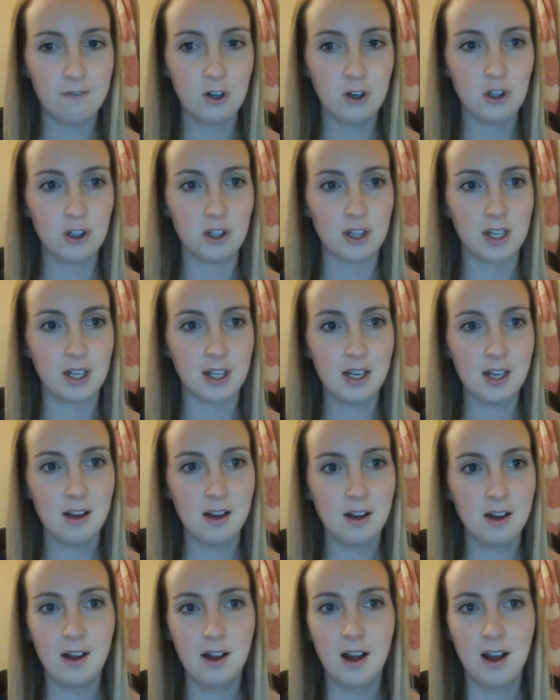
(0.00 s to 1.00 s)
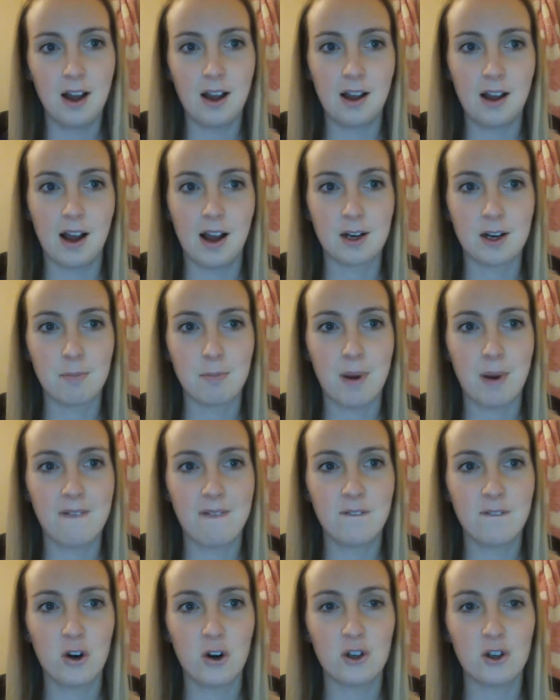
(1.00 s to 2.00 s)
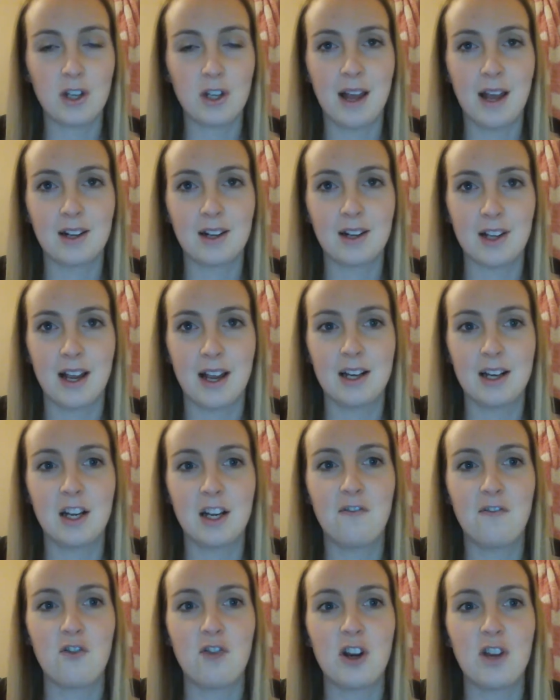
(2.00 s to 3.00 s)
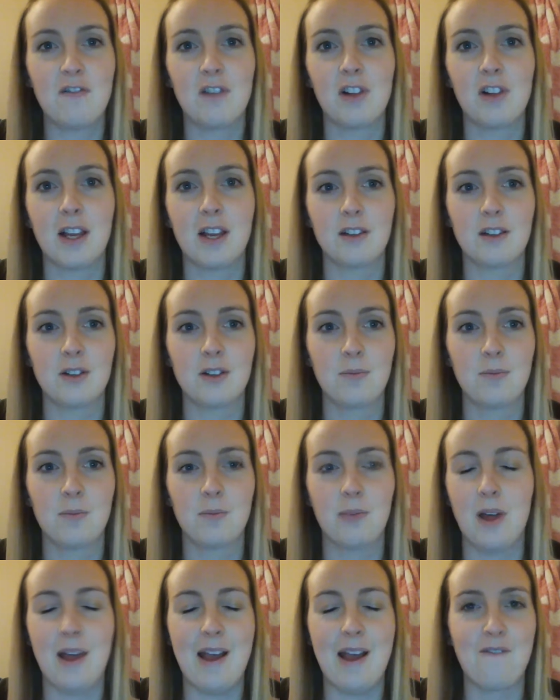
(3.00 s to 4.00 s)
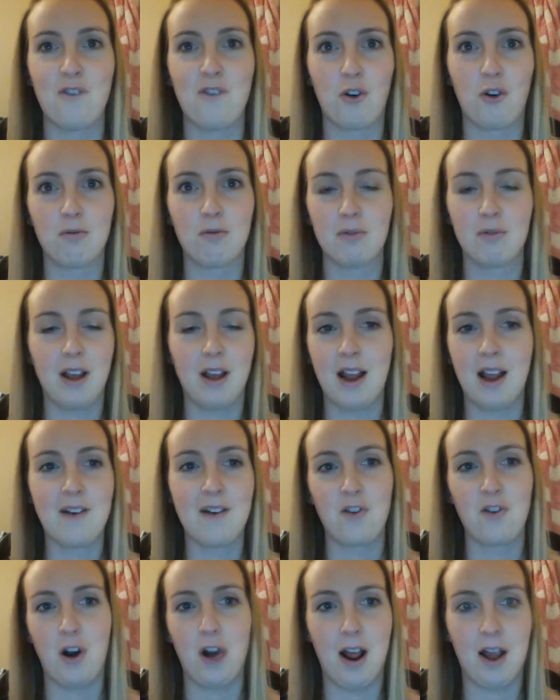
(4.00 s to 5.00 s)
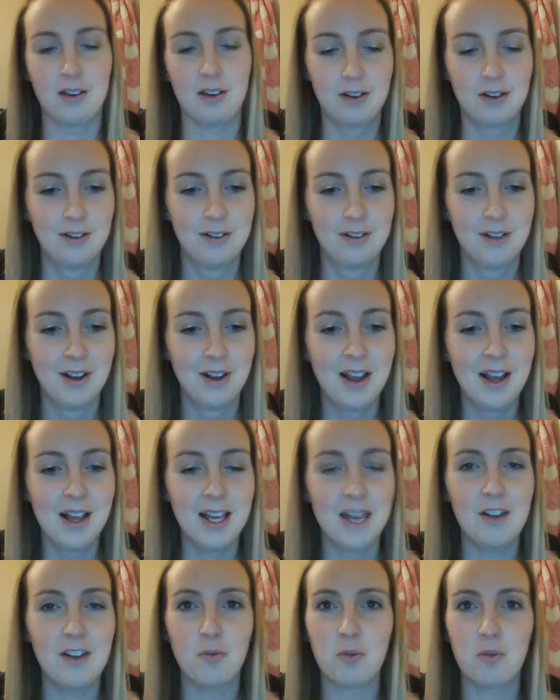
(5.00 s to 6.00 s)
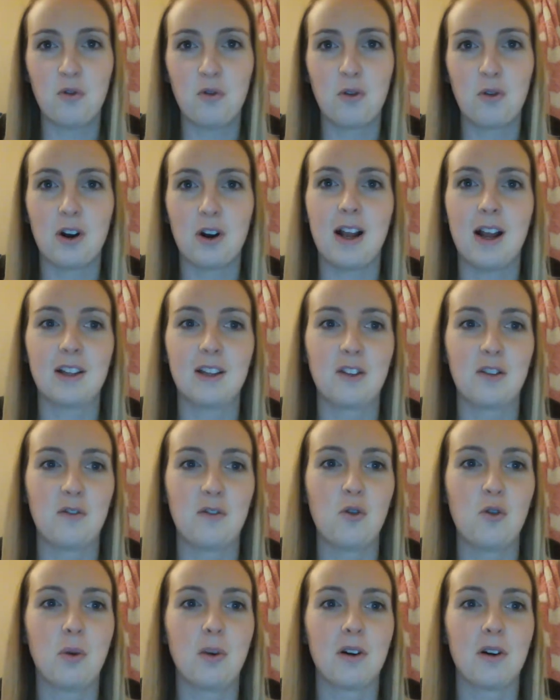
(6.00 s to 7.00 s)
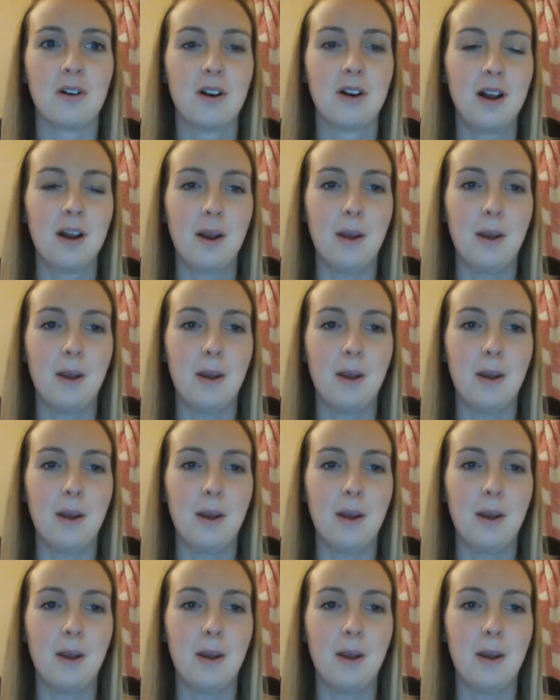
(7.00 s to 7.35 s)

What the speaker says: Firstly, I had my first anxiety-free flight ever, that I ever had, even before I had the phobia.